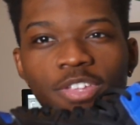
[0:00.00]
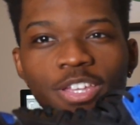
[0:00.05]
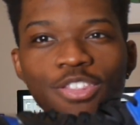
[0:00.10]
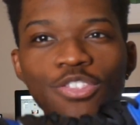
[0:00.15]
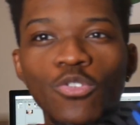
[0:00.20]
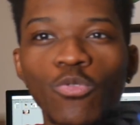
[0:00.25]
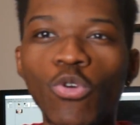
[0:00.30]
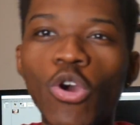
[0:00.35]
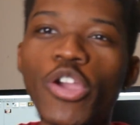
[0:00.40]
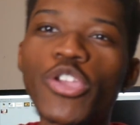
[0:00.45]

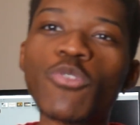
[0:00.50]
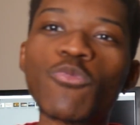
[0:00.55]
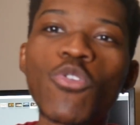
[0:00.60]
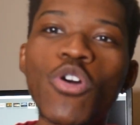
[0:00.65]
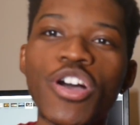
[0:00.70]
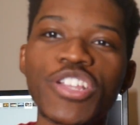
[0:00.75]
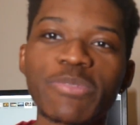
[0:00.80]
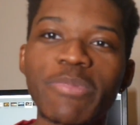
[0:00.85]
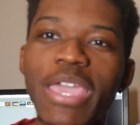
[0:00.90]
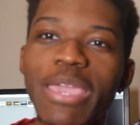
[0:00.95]
the Royal
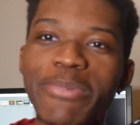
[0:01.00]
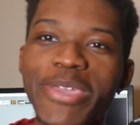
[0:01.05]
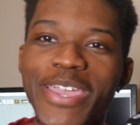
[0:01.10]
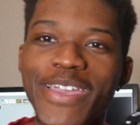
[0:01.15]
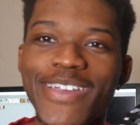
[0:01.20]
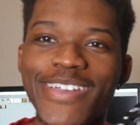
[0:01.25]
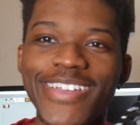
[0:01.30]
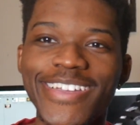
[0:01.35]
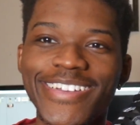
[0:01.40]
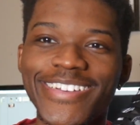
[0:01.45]
Ones,
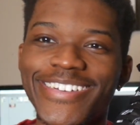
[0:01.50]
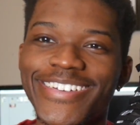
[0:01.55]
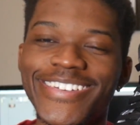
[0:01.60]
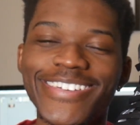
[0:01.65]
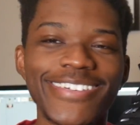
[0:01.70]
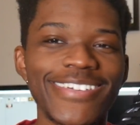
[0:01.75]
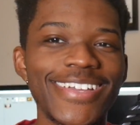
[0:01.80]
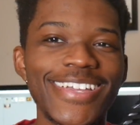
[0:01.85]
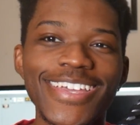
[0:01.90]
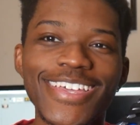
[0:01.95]
baby.
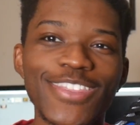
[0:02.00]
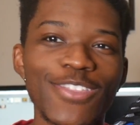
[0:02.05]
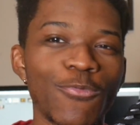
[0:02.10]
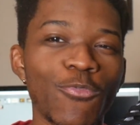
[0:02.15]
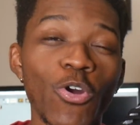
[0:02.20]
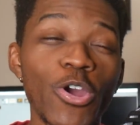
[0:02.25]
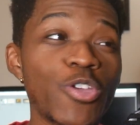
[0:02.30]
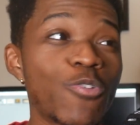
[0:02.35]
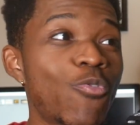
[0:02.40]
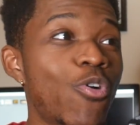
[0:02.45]
The
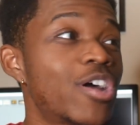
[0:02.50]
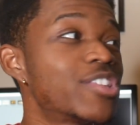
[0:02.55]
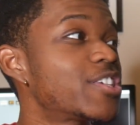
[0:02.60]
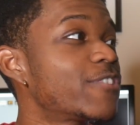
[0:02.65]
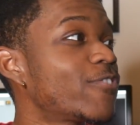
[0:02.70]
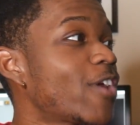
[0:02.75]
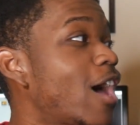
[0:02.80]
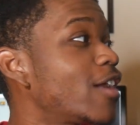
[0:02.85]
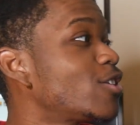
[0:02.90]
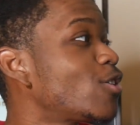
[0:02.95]
Royal Ones.
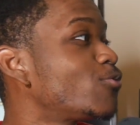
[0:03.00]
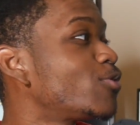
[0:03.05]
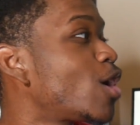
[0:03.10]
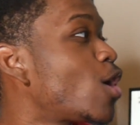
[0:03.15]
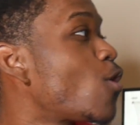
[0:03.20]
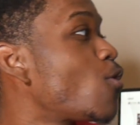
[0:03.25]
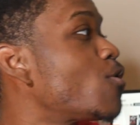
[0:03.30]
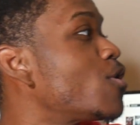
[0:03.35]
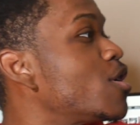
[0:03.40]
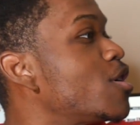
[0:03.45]
If y'all don't
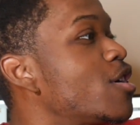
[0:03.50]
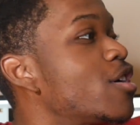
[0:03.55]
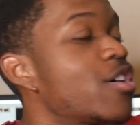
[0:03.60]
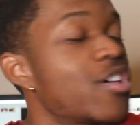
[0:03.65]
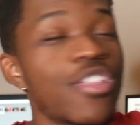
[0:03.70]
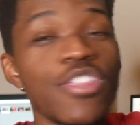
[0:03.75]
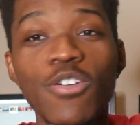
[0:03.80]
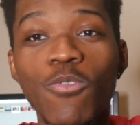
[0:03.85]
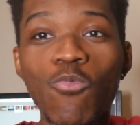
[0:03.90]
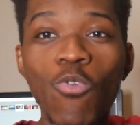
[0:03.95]
know,
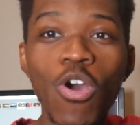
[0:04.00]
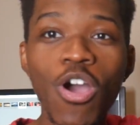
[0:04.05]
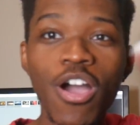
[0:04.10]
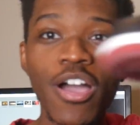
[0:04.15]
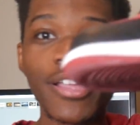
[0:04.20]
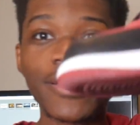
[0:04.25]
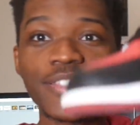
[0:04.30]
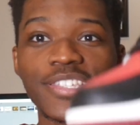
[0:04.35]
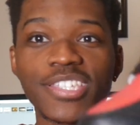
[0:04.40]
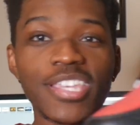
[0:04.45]
the
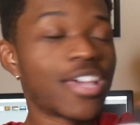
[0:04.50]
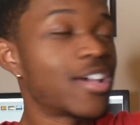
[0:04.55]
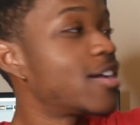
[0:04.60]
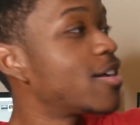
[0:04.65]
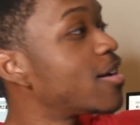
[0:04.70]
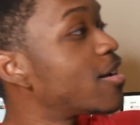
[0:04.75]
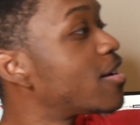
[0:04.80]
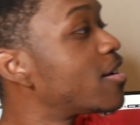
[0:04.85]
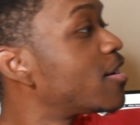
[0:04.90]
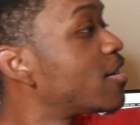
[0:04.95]
Ones
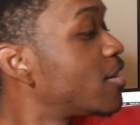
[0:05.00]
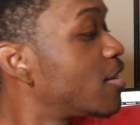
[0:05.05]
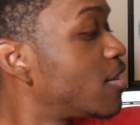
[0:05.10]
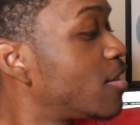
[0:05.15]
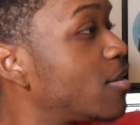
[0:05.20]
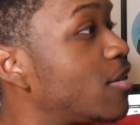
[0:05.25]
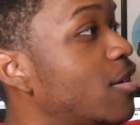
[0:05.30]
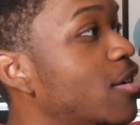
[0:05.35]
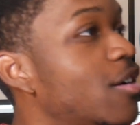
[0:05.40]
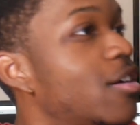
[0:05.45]

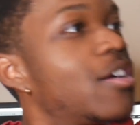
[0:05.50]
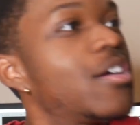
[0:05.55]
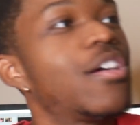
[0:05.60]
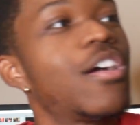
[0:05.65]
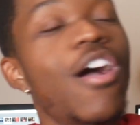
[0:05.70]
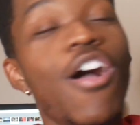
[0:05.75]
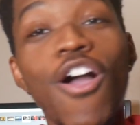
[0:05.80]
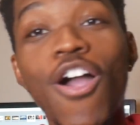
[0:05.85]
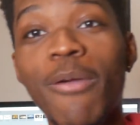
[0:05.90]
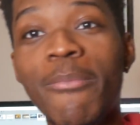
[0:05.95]

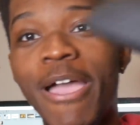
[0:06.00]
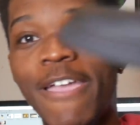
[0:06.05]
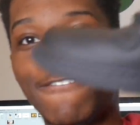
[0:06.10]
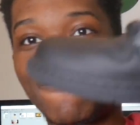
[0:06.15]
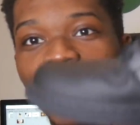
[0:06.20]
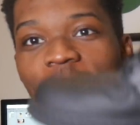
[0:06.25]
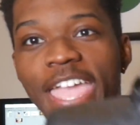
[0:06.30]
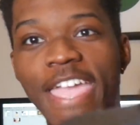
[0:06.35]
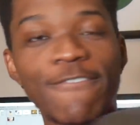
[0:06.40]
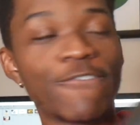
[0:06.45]
are my
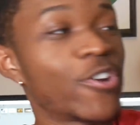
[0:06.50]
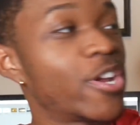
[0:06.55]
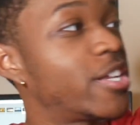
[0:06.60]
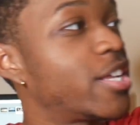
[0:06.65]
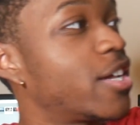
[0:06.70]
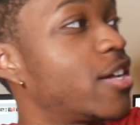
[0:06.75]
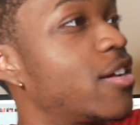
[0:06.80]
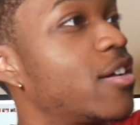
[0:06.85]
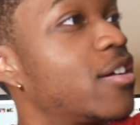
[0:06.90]
favorite